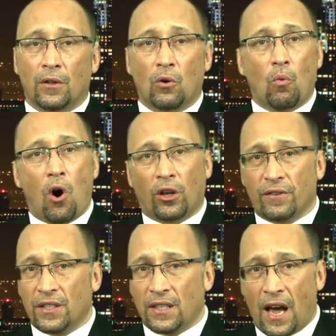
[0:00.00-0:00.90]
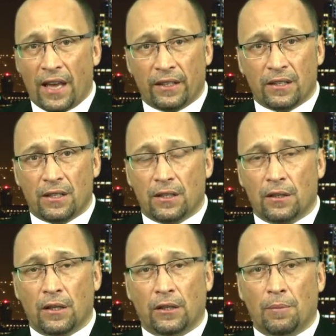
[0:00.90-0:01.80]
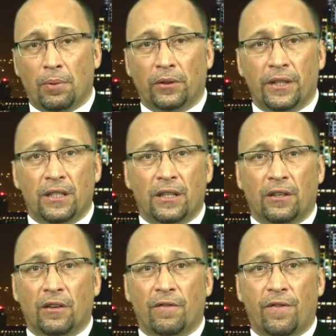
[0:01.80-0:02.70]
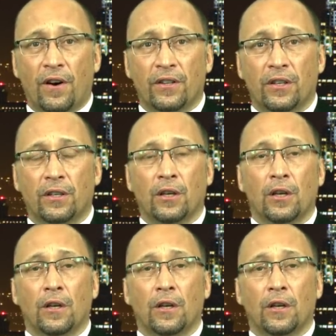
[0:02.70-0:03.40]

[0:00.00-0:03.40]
the wall of silence that the police had confronted